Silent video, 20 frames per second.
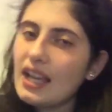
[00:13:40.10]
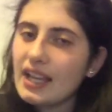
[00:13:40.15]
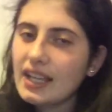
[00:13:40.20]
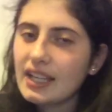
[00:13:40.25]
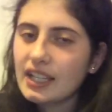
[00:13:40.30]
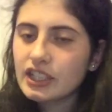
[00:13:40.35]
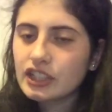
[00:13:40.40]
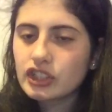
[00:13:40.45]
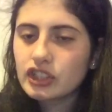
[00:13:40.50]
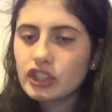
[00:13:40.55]

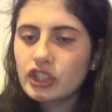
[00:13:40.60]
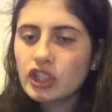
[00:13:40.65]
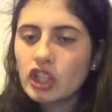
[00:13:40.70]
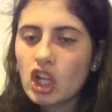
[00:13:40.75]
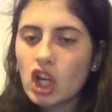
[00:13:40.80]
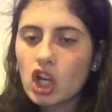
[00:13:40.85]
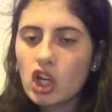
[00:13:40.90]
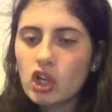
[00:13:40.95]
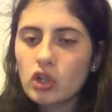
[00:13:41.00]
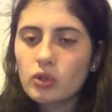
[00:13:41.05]
And,
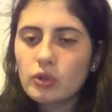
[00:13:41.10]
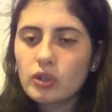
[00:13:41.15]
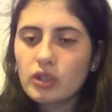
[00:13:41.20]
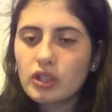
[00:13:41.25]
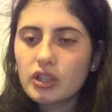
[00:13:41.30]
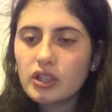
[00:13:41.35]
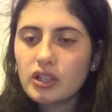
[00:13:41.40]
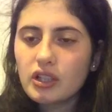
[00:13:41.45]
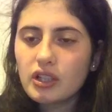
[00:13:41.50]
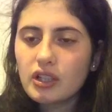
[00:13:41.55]

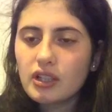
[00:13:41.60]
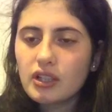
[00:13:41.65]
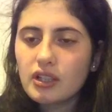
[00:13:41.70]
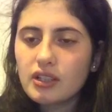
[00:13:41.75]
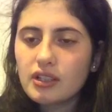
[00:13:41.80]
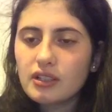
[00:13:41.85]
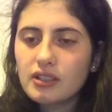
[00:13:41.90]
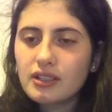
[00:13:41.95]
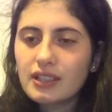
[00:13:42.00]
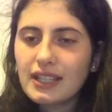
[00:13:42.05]

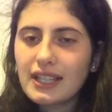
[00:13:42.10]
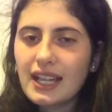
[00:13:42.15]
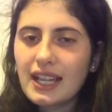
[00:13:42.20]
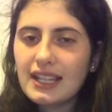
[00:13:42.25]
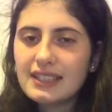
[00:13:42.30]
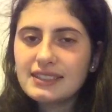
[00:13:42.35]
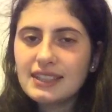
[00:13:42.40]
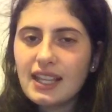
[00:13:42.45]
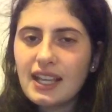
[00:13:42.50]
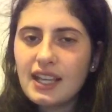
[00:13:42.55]
like I
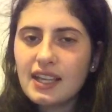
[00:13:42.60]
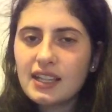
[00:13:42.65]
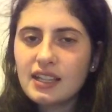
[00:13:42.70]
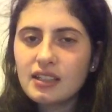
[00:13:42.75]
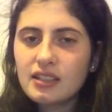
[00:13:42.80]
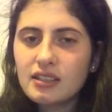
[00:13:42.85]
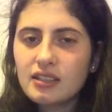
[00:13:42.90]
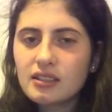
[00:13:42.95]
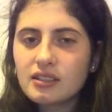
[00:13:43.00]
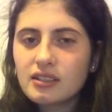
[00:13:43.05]

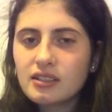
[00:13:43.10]
said,